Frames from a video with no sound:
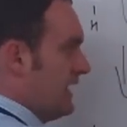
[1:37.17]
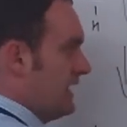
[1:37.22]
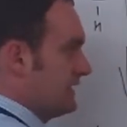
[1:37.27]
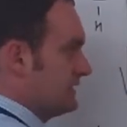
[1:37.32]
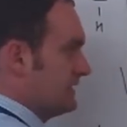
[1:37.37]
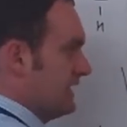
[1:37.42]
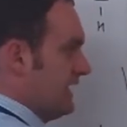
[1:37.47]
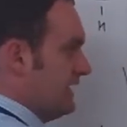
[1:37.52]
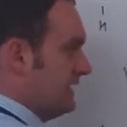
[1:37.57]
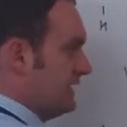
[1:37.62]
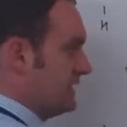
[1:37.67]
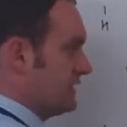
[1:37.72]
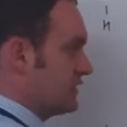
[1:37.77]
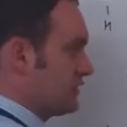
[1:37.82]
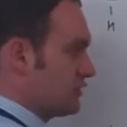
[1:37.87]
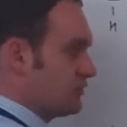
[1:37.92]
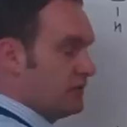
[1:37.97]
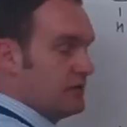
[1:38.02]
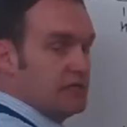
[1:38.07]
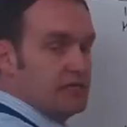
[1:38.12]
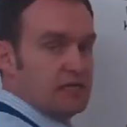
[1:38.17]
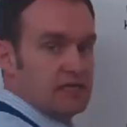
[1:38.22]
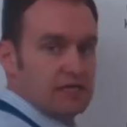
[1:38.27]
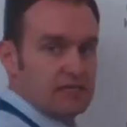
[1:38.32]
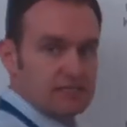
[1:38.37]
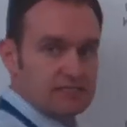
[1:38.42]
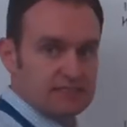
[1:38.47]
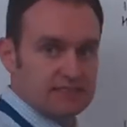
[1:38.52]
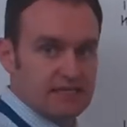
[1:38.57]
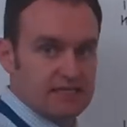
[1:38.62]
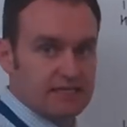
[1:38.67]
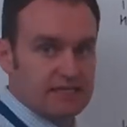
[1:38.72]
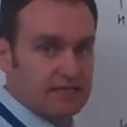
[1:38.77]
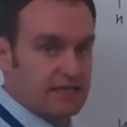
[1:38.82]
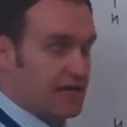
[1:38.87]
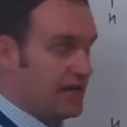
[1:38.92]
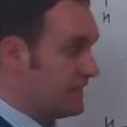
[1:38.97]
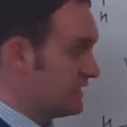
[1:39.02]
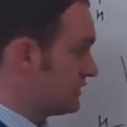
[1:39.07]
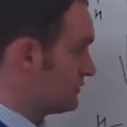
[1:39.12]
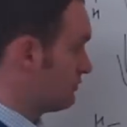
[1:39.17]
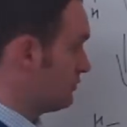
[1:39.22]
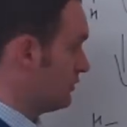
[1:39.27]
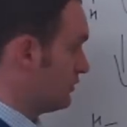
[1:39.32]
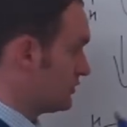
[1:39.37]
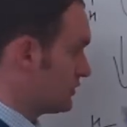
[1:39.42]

as the NH3 is taking H+